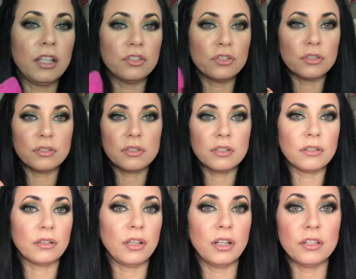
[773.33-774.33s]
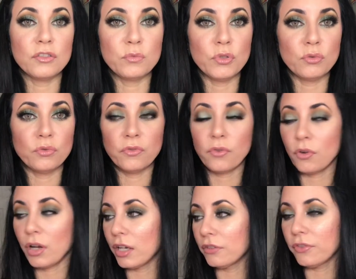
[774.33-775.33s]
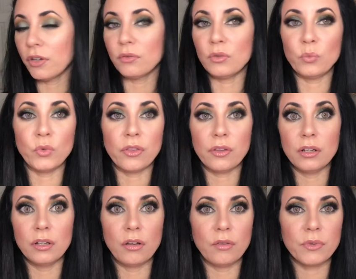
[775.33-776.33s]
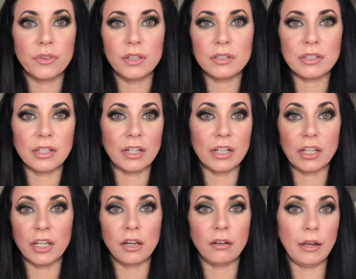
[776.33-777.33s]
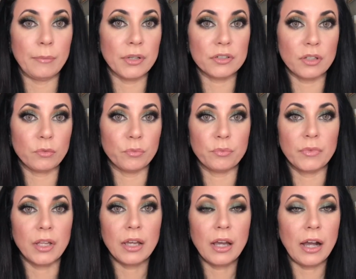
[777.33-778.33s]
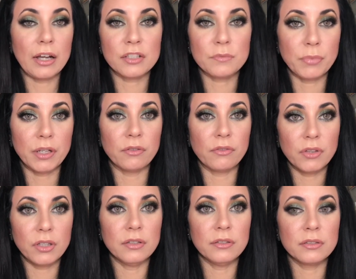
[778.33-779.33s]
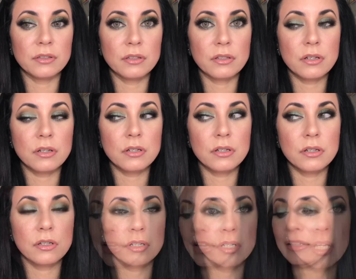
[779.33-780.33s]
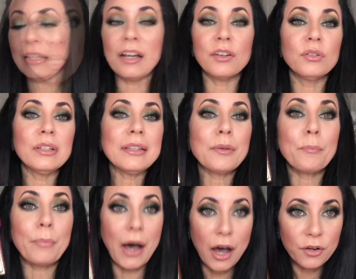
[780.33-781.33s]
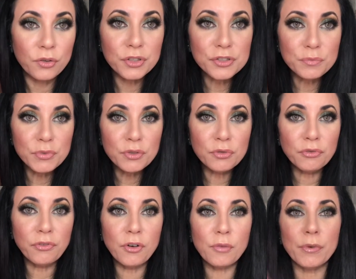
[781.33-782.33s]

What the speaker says: it is beautiful. I fell in love with it, and I didn't care how much I spent on these. And not only the bottle is beautiful,